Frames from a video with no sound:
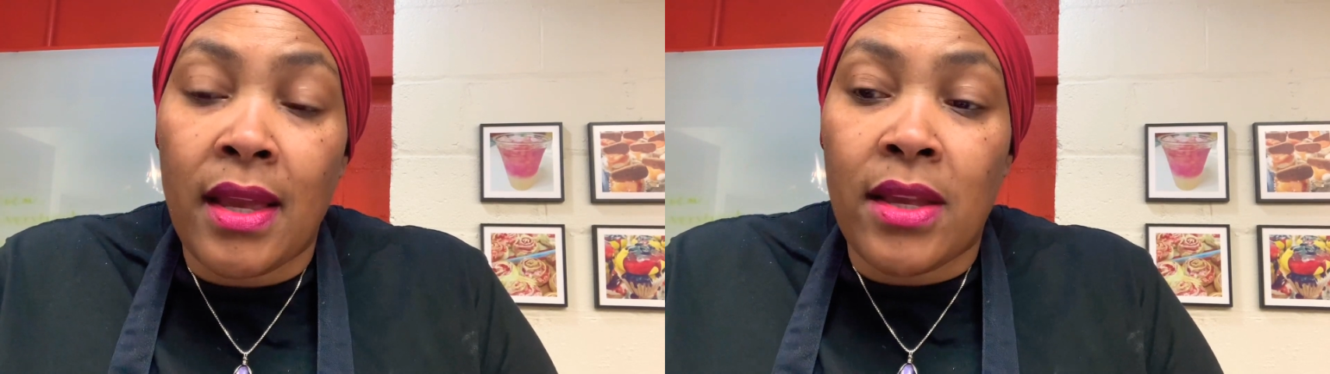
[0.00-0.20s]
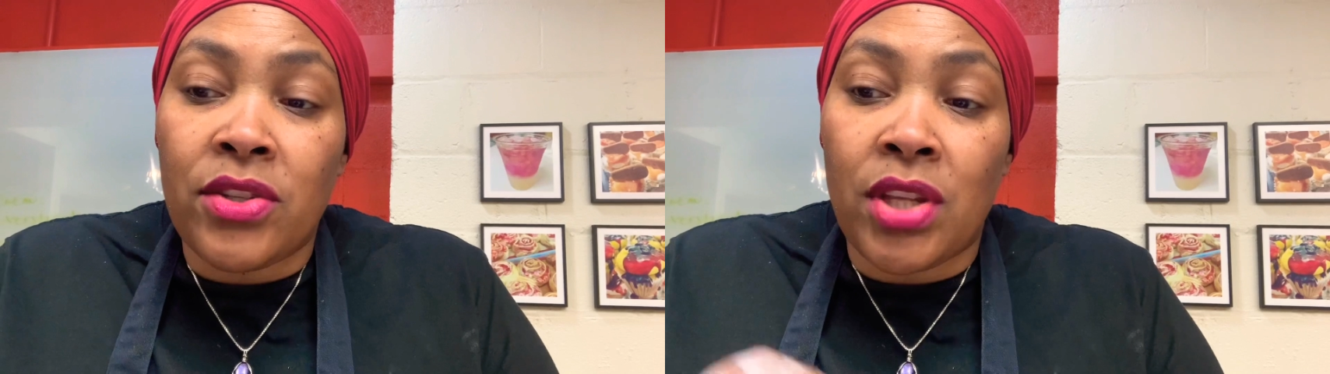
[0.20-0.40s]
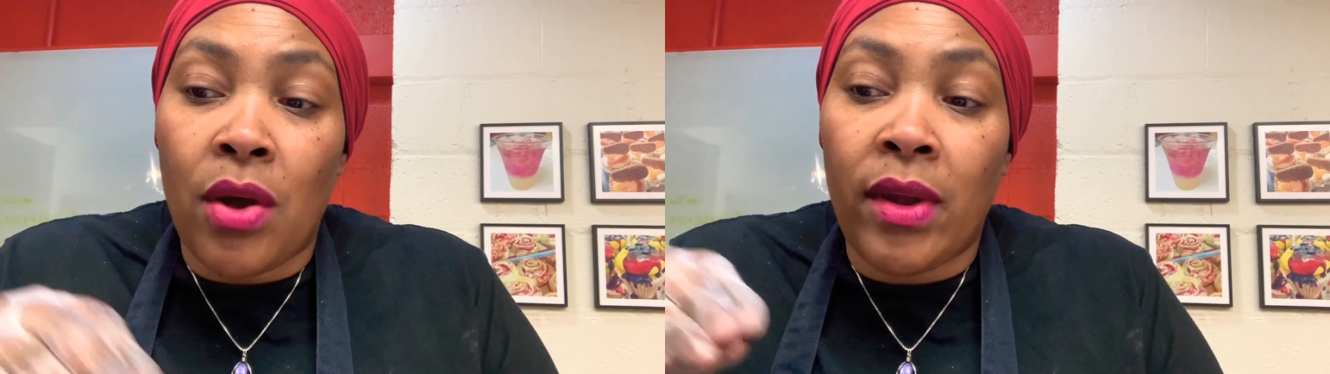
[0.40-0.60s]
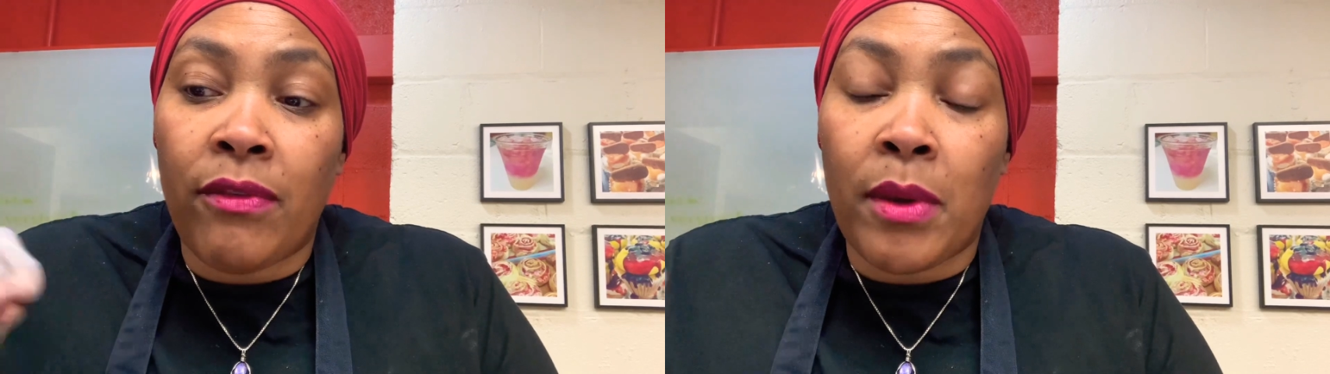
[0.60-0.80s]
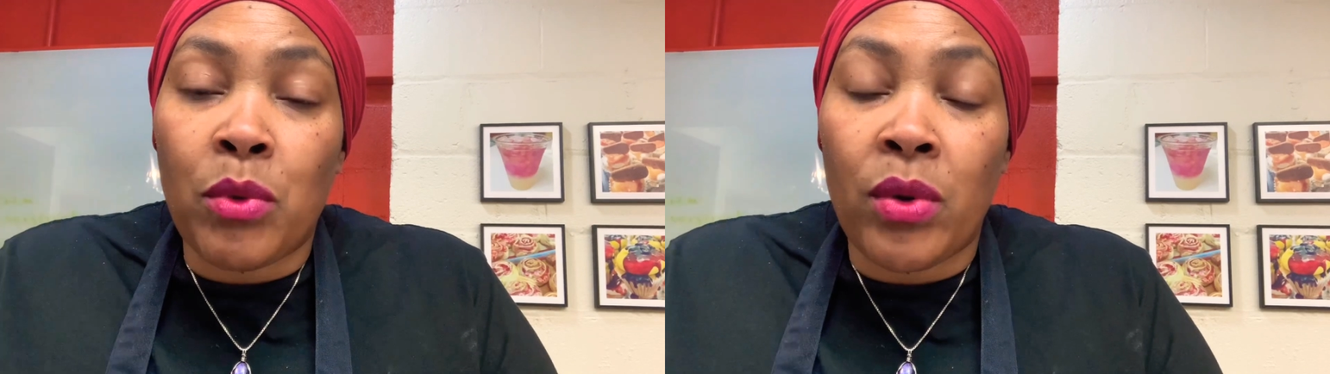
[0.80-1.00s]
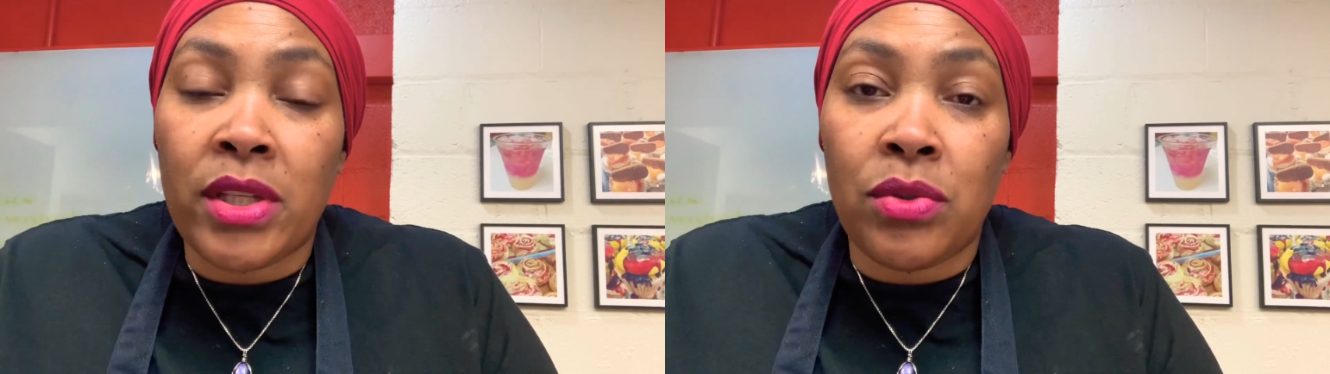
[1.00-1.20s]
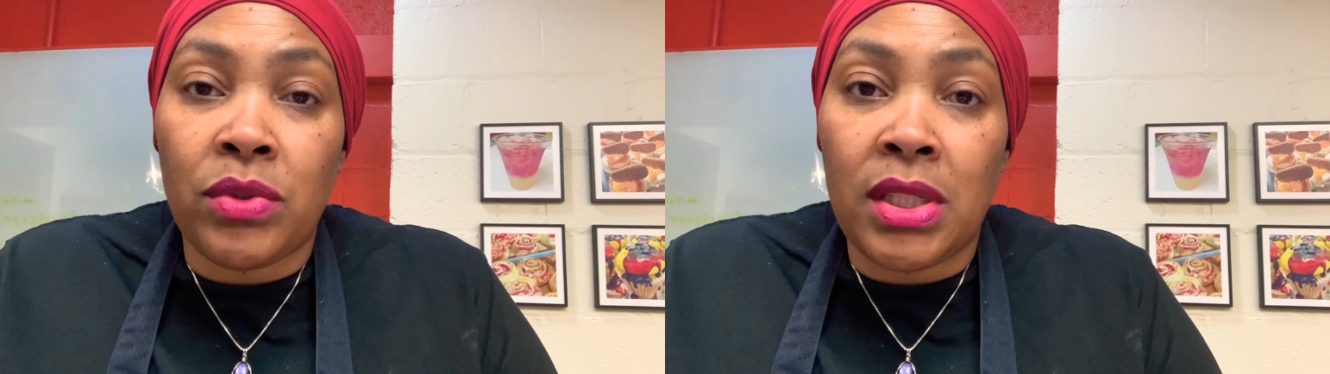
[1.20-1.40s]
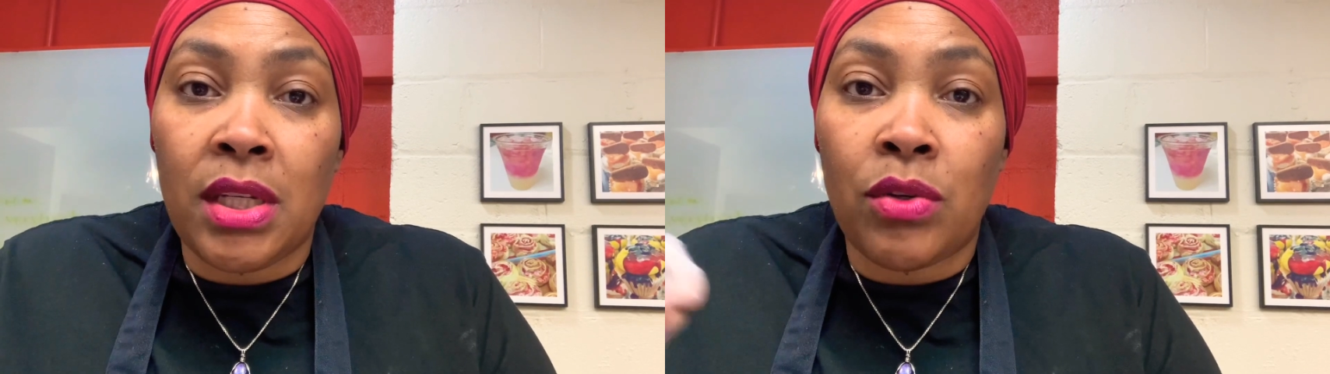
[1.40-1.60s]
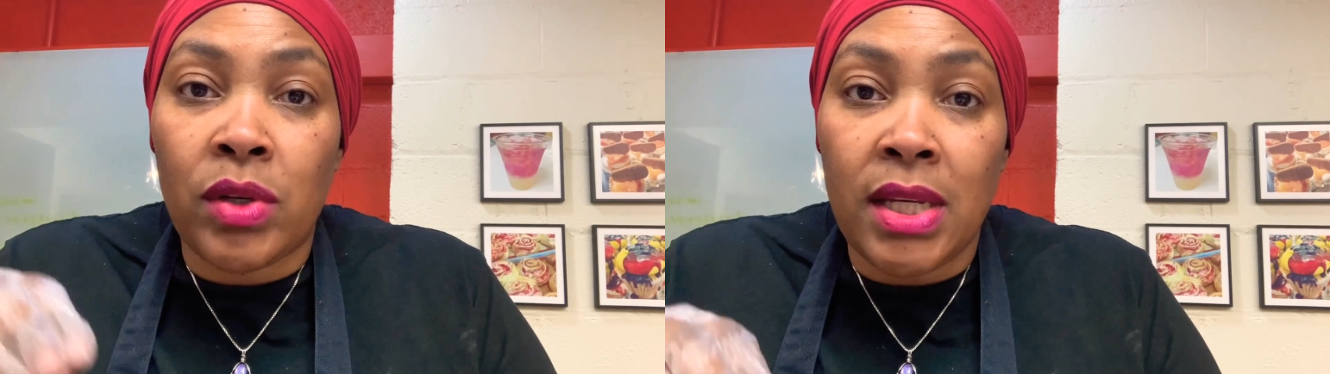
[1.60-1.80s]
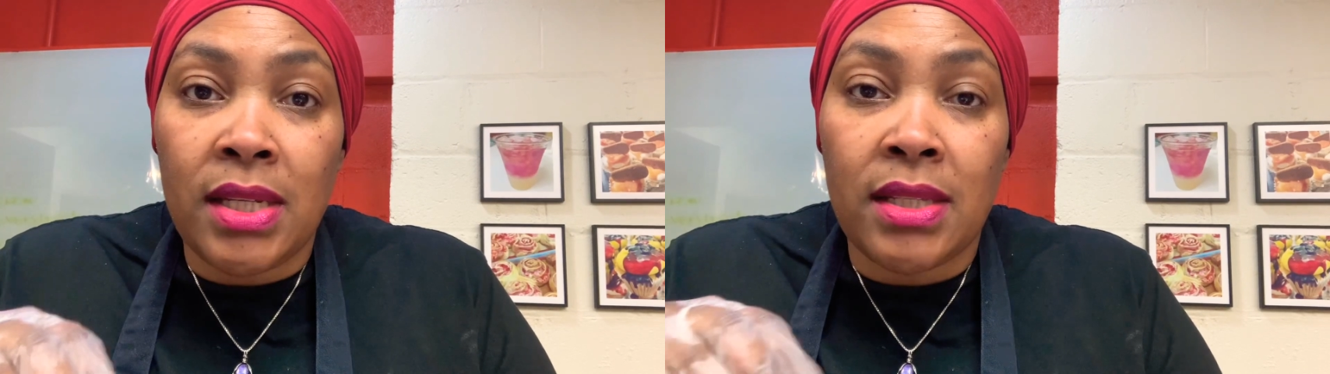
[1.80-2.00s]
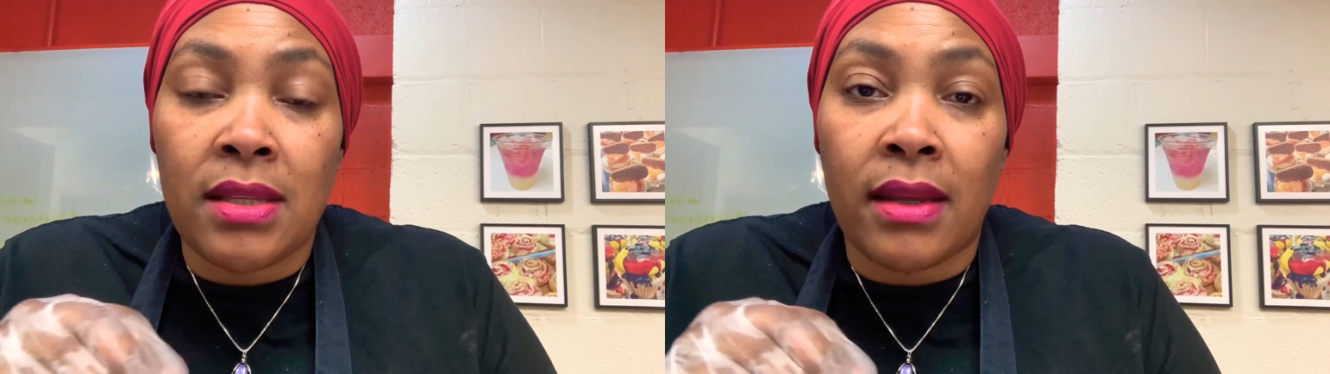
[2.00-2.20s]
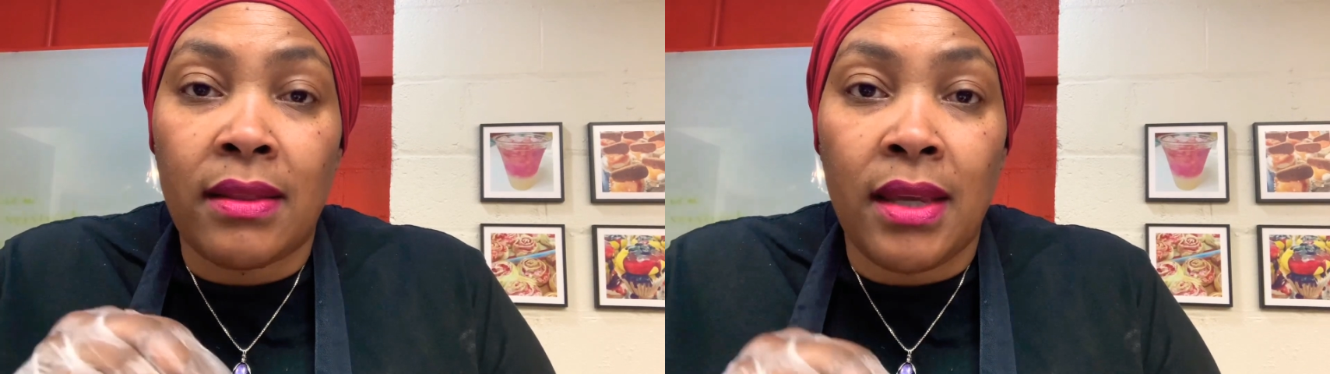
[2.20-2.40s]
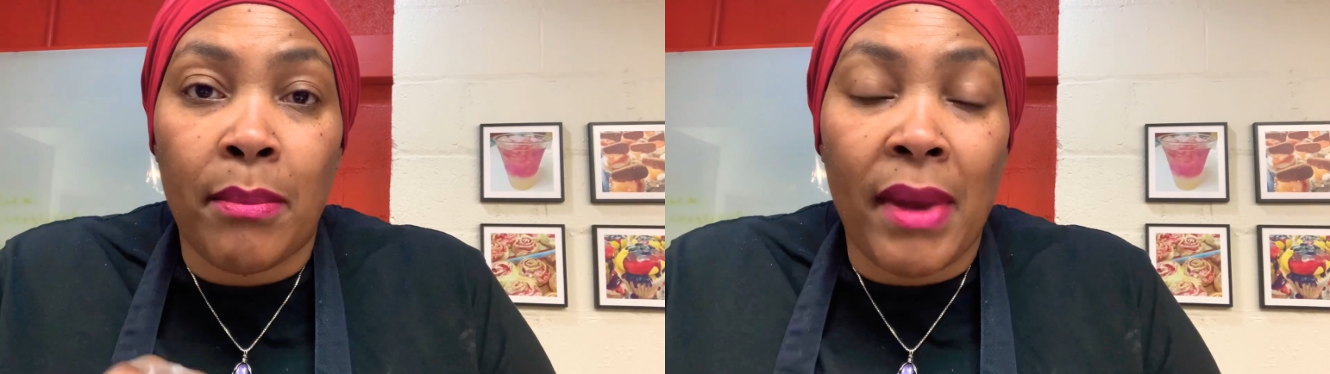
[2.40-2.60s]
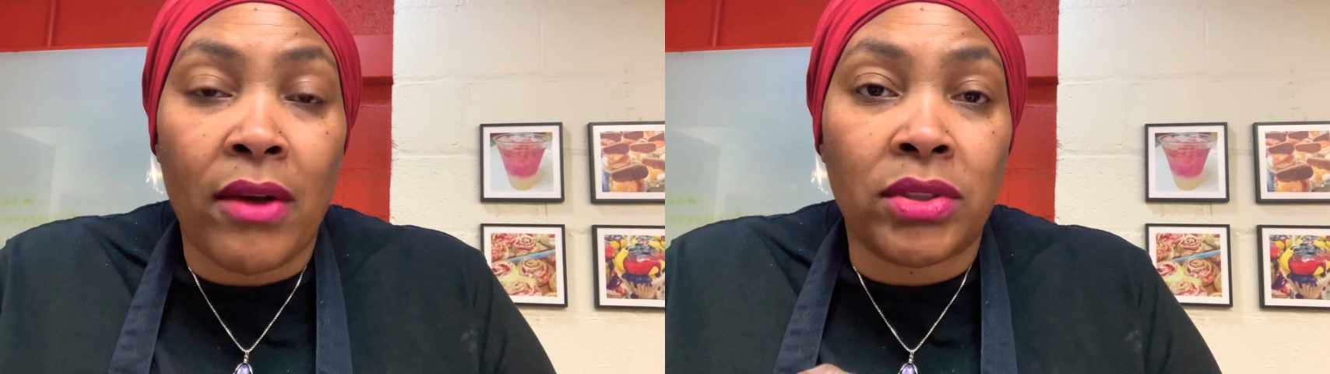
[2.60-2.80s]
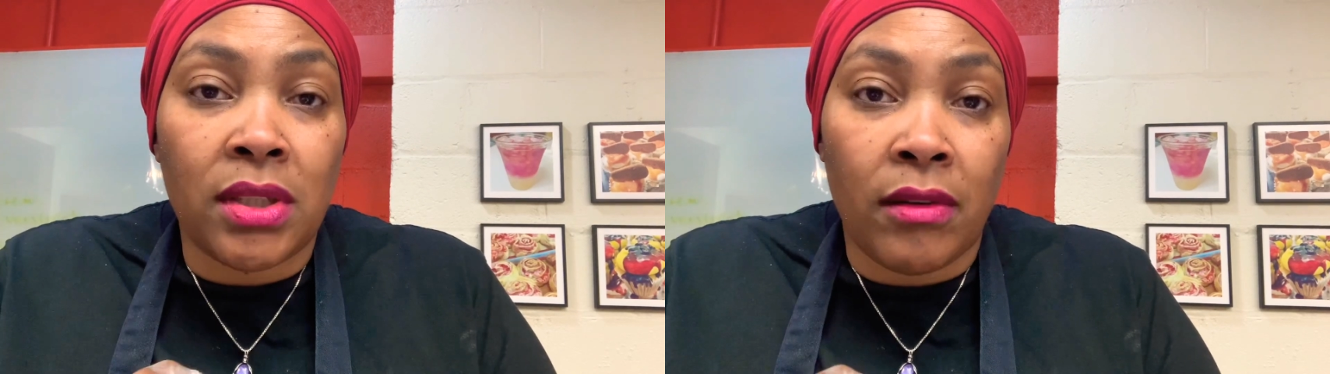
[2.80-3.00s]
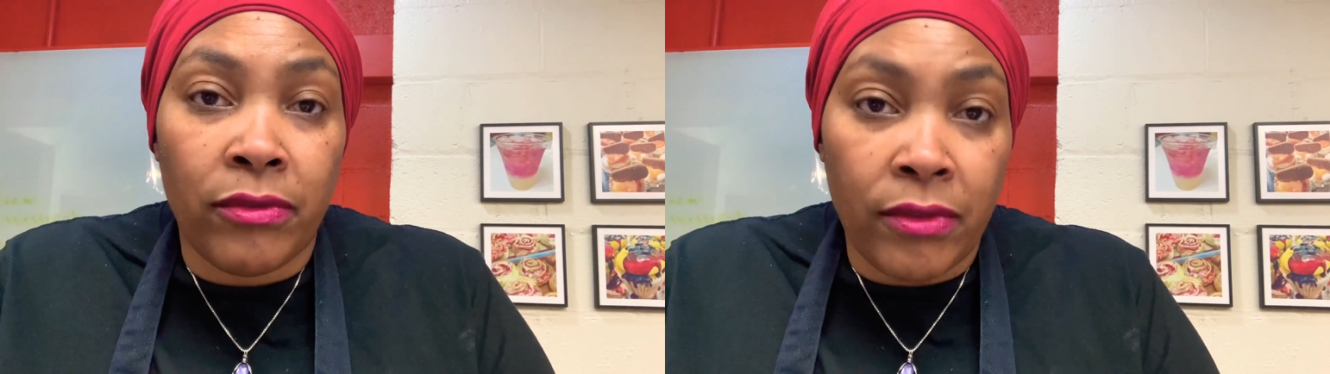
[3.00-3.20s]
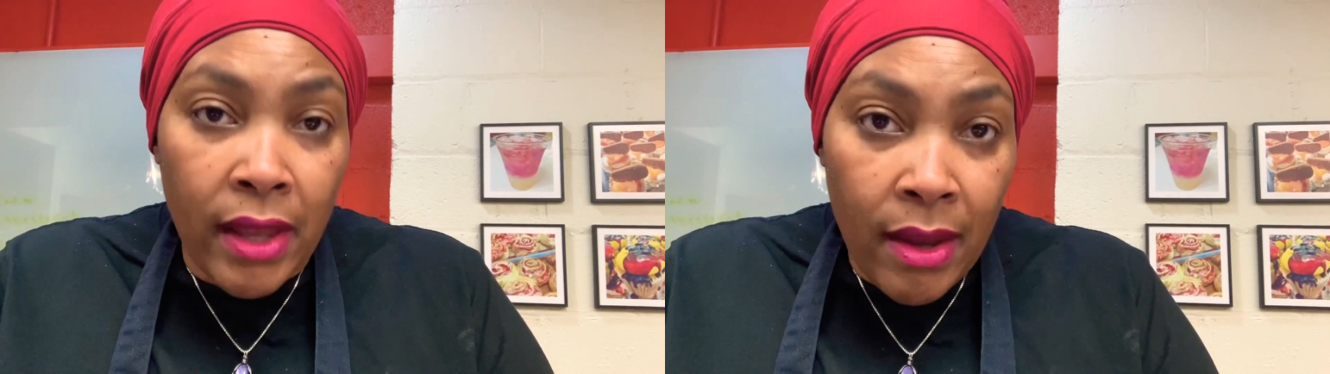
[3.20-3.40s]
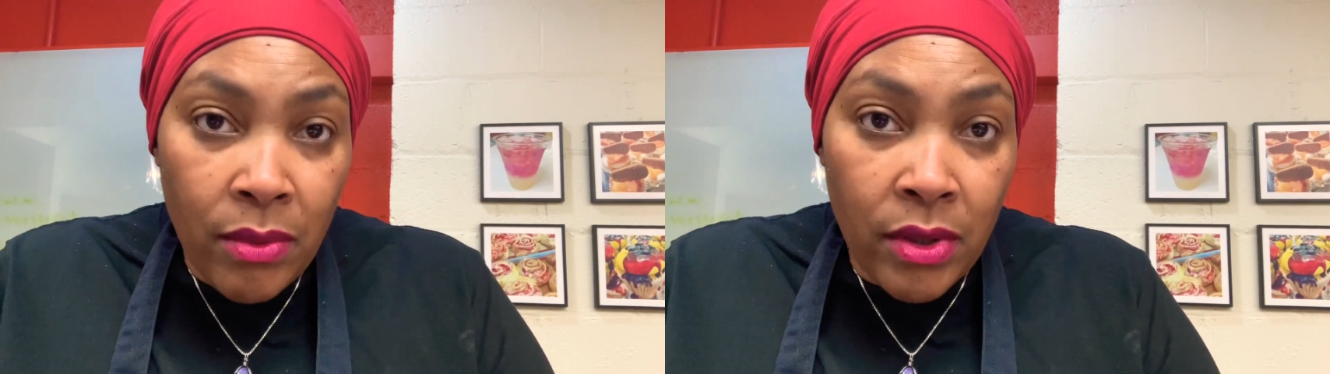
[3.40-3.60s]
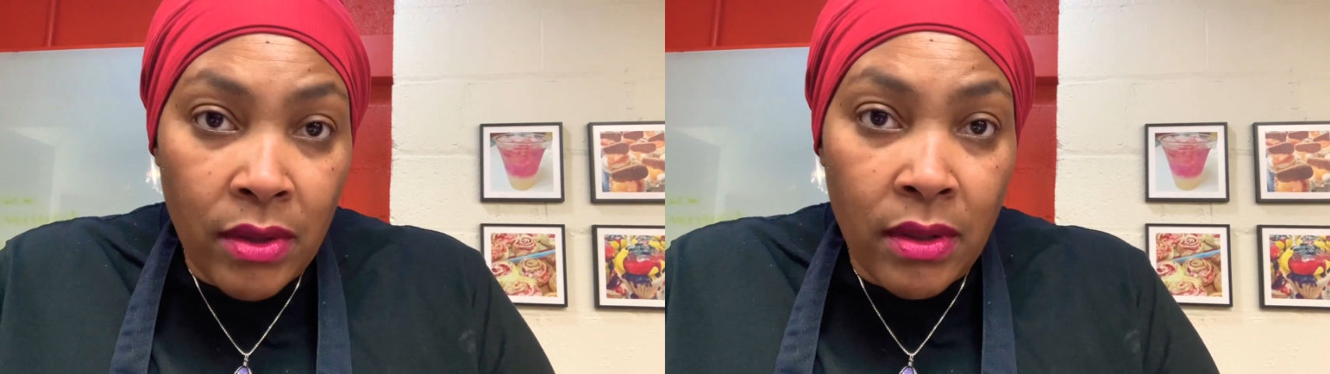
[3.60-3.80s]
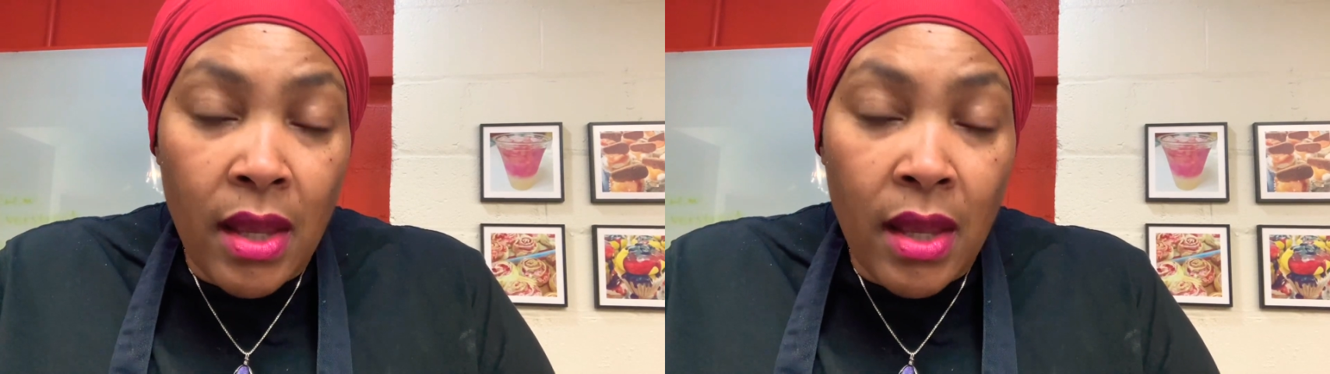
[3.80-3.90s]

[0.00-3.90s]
So if I'm going to decrease the amount of flour,